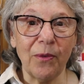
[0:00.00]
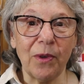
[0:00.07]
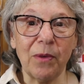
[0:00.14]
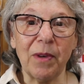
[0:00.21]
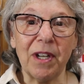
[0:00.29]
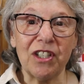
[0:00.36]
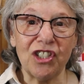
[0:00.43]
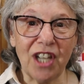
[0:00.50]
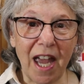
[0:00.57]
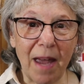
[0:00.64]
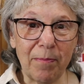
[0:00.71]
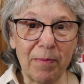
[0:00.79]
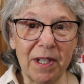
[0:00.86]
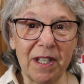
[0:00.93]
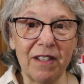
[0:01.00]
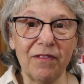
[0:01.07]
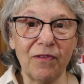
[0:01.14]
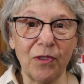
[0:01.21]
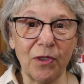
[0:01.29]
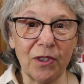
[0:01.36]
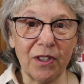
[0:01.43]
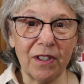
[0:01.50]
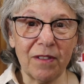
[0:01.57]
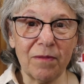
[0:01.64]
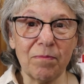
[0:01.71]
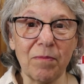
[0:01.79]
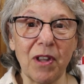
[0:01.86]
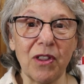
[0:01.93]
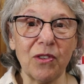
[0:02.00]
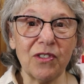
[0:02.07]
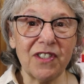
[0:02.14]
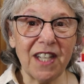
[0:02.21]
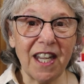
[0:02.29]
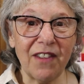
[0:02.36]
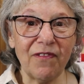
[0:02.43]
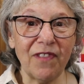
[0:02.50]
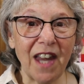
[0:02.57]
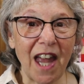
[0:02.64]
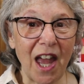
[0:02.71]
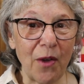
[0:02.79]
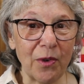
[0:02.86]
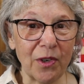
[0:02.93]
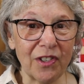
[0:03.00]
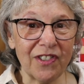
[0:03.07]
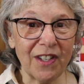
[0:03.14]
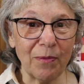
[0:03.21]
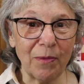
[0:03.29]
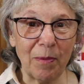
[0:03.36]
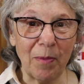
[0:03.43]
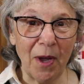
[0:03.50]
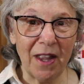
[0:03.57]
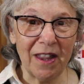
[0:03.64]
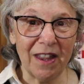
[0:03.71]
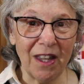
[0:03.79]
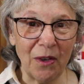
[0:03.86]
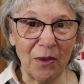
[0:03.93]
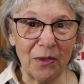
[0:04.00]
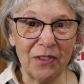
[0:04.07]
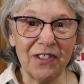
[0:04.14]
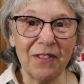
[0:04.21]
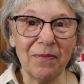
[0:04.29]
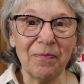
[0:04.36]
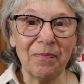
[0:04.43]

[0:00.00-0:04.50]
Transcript: We went shopping for Mother's Day flowers and we bought those.